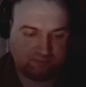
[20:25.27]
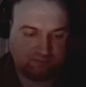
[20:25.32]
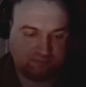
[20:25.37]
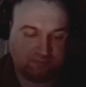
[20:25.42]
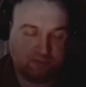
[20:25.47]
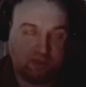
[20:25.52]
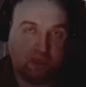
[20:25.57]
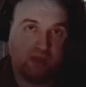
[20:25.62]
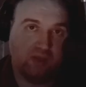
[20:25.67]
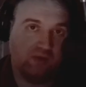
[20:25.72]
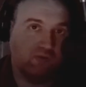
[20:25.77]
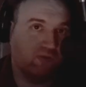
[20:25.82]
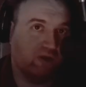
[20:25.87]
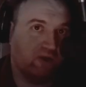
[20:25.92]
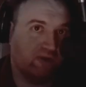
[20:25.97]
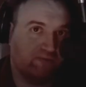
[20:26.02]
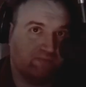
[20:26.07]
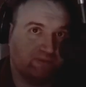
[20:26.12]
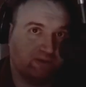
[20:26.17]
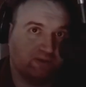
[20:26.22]
And you
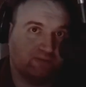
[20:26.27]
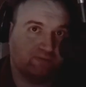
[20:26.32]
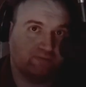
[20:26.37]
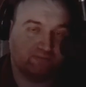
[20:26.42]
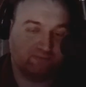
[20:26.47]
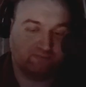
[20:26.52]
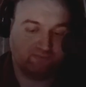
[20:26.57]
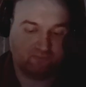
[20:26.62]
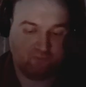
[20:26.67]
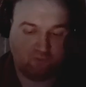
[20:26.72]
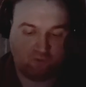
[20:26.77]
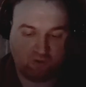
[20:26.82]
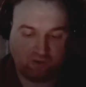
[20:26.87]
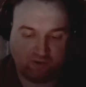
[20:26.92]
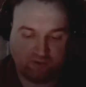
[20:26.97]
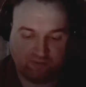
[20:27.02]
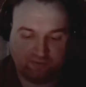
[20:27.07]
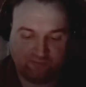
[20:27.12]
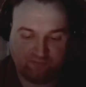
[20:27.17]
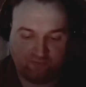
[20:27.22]
have been warned
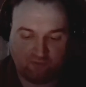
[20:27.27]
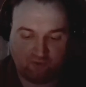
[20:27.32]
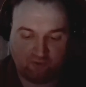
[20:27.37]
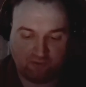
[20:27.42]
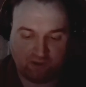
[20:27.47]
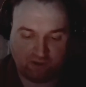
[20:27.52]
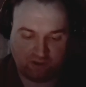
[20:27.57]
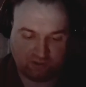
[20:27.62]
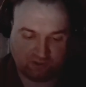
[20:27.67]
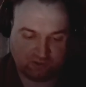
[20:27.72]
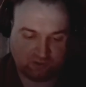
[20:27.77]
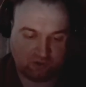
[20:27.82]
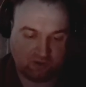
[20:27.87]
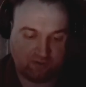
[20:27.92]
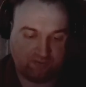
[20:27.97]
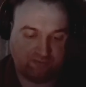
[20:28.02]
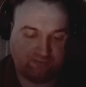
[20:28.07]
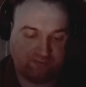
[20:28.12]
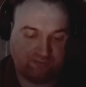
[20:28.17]
before, Microsoft.